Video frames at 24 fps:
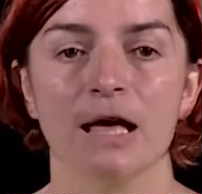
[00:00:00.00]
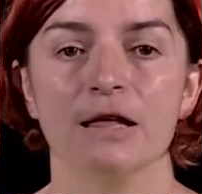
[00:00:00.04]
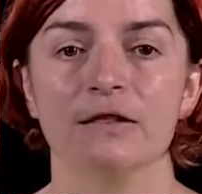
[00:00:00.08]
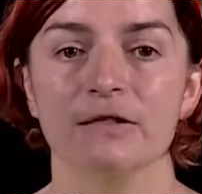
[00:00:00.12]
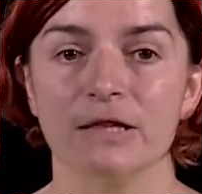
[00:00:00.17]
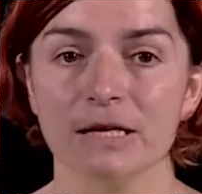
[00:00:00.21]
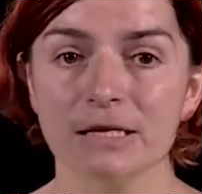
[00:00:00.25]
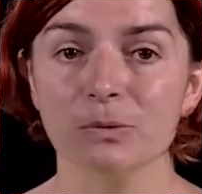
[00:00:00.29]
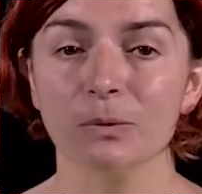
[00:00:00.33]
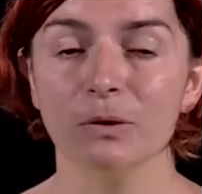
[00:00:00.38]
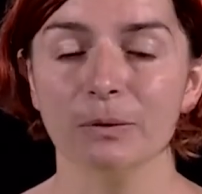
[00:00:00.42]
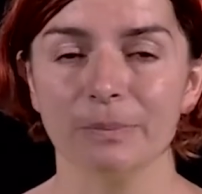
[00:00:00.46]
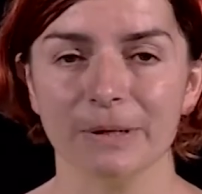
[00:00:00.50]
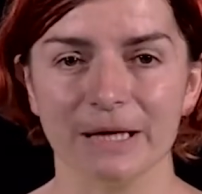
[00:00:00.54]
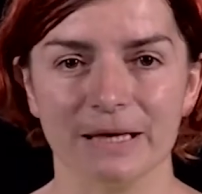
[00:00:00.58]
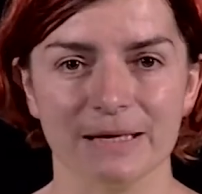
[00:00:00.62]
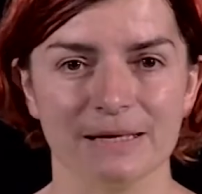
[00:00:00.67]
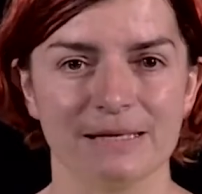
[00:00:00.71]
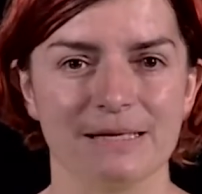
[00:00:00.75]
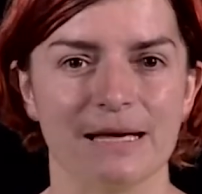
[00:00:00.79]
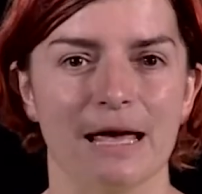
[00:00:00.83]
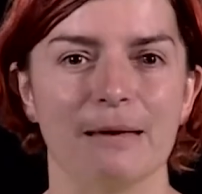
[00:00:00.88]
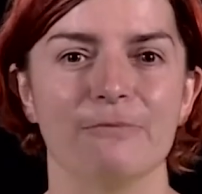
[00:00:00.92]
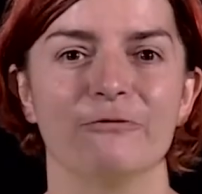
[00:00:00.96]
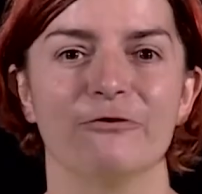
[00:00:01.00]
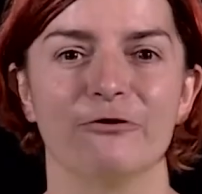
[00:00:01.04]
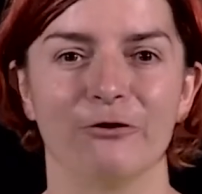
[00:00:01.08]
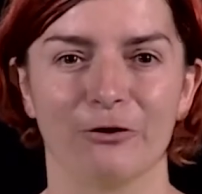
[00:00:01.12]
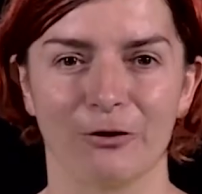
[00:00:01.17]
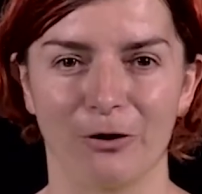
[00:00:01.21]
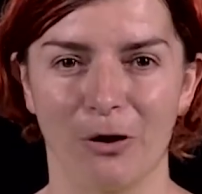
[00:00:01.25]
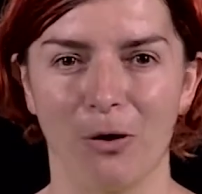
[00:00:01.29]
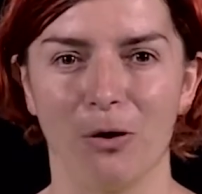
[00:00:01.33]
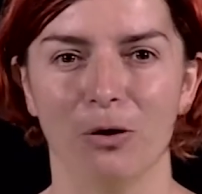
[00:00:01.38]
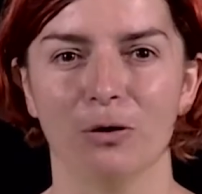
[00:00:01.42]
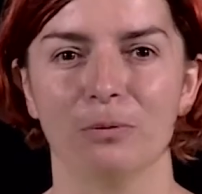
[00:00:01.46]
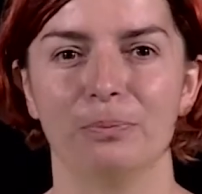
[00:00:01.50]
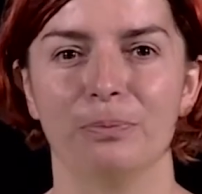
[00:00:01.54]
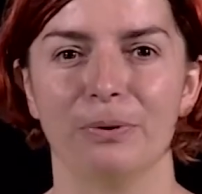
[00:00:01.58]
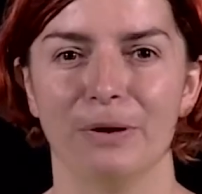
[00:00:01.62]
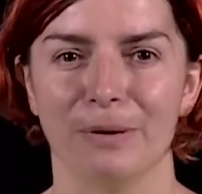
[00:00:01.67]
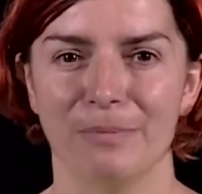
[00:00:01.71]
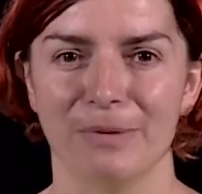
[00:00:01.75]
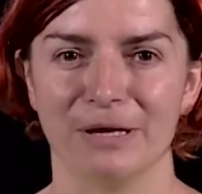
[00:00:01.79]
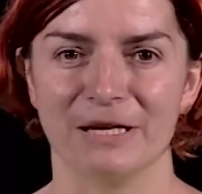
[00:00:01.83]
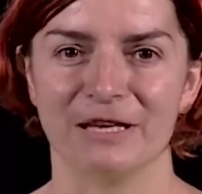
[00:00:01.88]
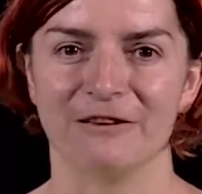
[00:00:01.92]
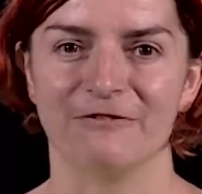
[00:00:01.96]
This will be the same for all
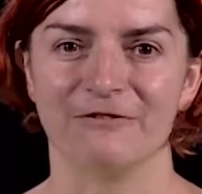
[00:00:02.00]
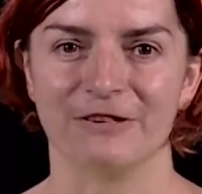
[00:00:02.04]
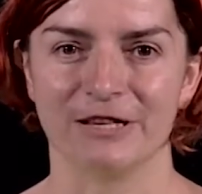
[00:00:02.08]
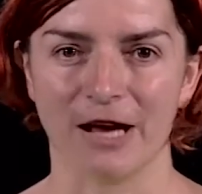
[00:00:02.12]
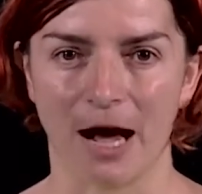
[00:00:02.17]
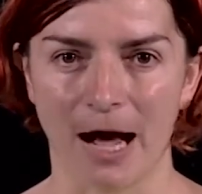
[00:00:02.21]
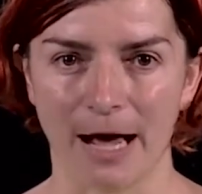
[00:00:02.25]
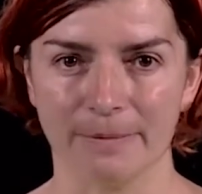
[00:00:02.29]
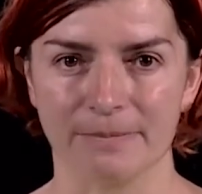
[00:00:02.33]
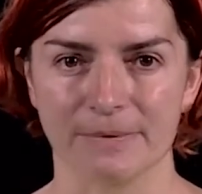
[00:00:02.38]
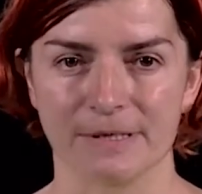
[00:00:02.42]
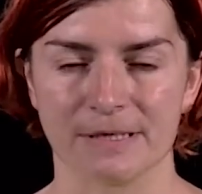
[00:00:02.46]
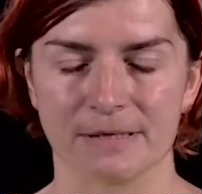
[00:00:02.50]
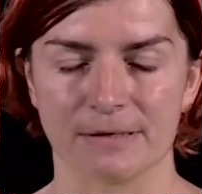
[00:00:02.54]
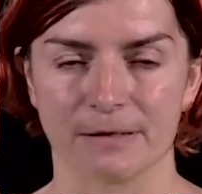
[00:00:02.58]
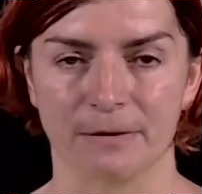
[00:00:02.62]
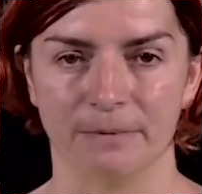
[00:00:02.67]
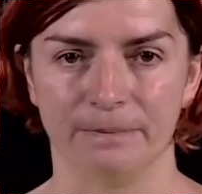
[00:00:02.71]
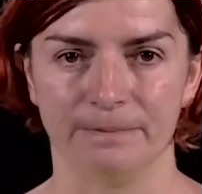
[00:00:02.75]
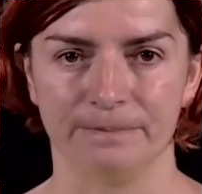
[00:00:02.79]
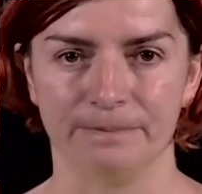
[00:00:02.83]
primitive types.